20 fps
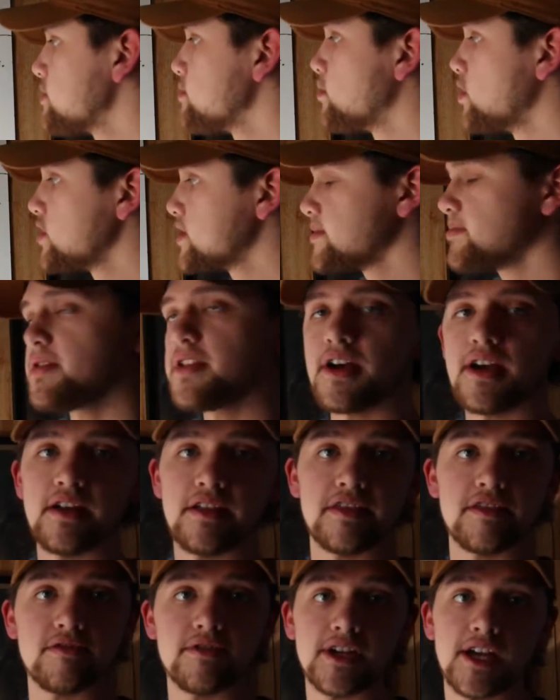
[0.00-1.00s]
to multiply
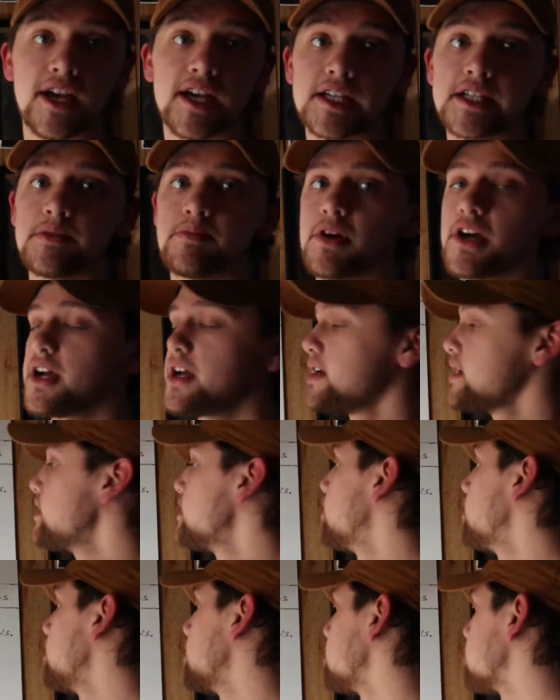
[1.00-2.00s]
3x by
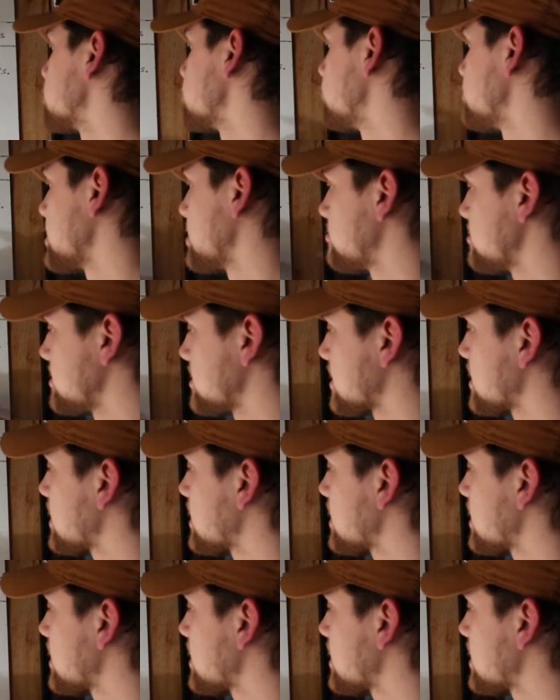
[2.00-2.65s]
to be able to